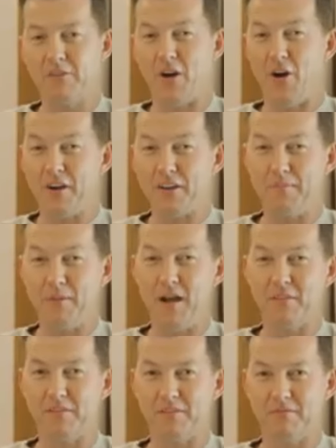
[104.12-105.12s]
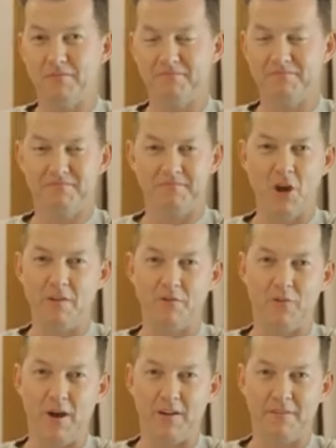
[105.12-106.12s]
it comes to ice baths,
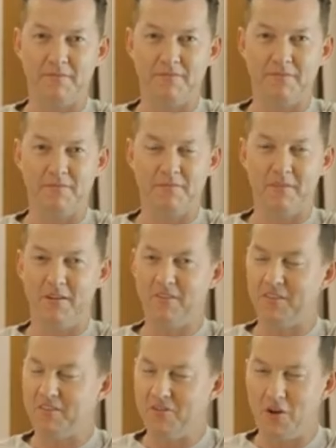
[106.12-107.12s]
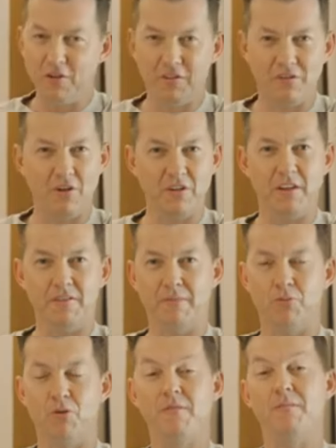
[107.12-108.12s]
overrated. There's no
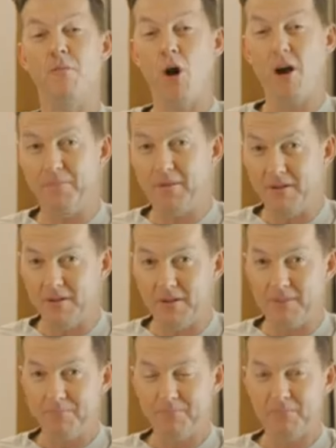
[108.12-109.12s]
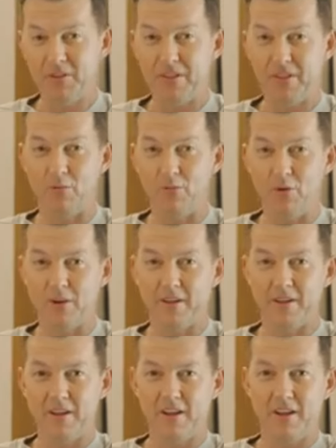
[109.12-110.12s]
scientific proof, in my opinion, that they
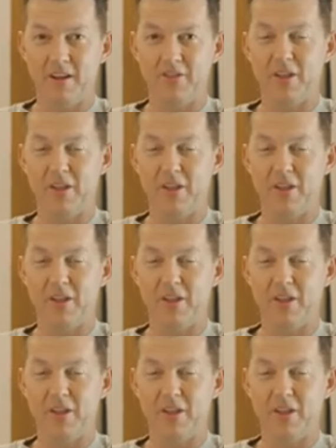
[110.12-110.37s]
work.